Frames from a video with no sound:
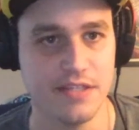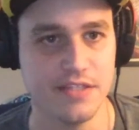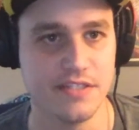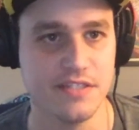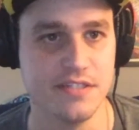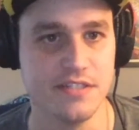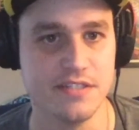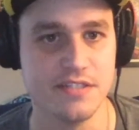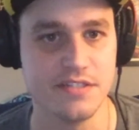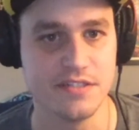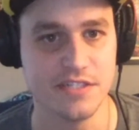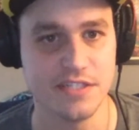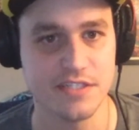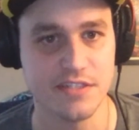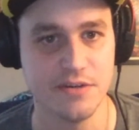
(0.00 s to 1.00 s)
this is
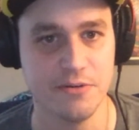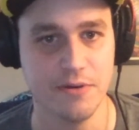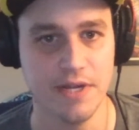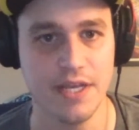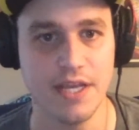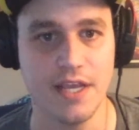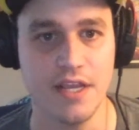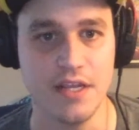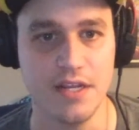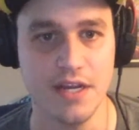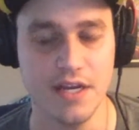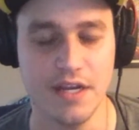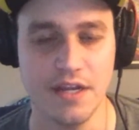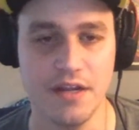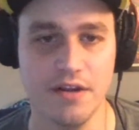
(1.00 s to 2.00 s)
just a way
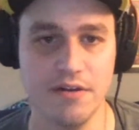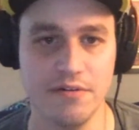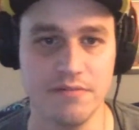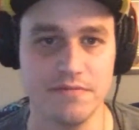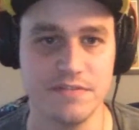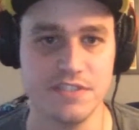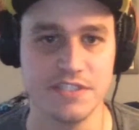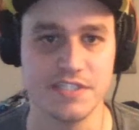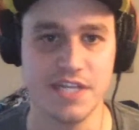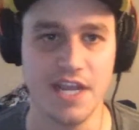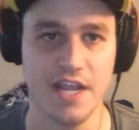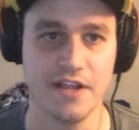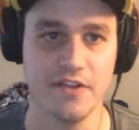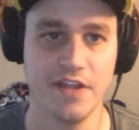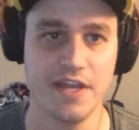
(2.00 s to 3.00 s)
of just
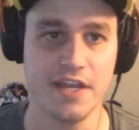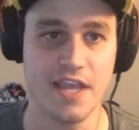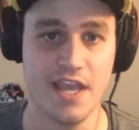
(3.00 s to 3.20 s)
saying like,